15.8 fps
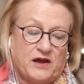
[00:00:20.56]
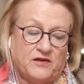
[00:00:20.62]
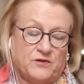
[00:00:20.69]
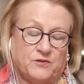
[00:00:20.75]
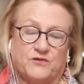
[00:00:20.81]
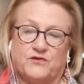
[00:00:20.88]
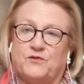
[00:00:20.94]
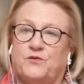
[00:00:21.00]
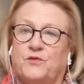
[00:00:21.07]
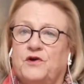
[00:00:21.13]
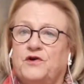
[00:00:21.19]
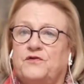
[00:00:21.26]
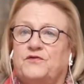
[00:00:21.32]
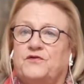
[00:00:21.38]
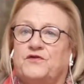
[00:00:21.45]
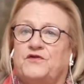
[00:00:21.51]
there was a
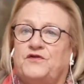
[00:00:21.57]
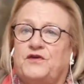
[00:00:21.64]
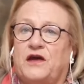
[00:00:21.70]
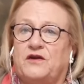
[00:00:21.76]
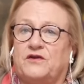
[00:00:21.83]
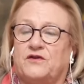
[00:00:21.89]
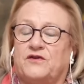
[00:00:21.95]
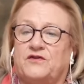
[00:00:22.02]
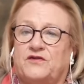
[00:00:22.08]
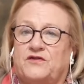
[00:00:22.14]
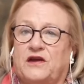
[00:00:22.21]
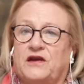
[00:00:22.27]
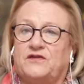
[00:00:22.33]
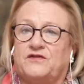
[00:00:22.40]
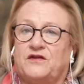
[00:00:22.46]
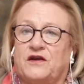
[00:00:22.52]
wonderful senator, a
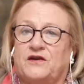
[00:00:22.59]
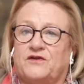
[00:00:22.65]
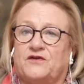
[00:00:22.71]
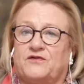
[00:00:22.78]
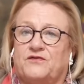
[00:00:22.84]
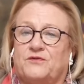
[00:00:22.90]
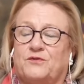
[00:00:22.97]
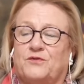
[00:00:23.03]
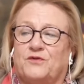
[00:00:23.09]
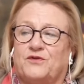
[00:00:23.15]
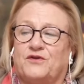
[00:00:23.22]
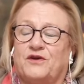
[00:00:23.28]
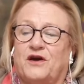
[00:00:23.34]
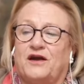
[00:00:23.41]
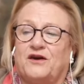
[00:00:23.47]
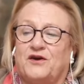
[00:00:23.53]
state senator from
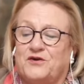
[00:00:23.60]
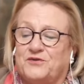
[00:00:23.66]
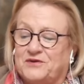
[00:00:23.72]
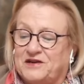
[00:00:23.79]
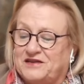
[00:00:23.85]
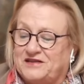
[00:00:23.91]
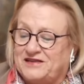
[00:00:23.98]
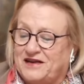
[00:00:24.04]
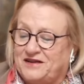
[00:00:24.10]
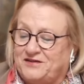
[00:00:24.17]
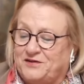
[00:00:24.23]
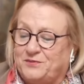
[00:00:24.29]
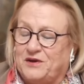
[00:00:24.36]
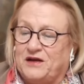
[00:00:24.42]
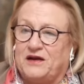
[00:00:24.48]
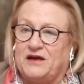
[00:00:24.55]
northern Idaho, and he said to
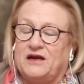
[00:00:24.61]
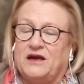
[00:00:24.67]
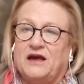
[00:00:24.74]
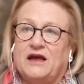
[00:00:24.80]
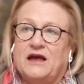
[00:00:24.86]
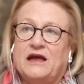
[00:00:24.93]
me,